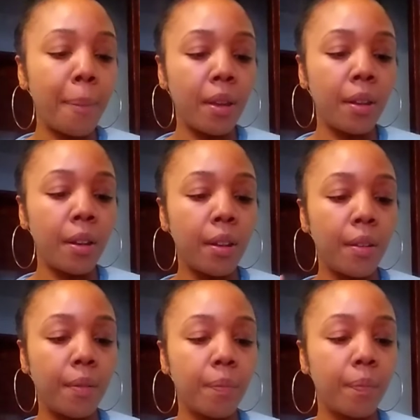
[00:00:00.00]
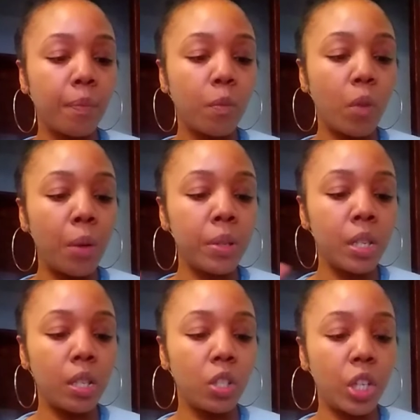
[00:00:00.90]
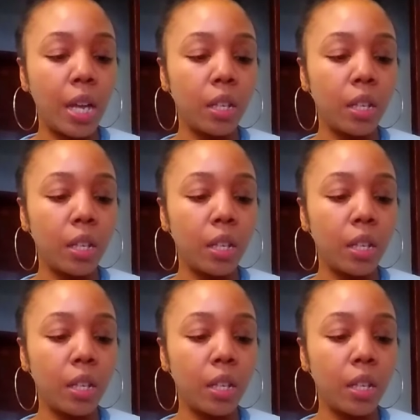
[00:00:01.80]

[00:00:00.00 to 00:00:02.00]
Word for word: between Gemini and our person?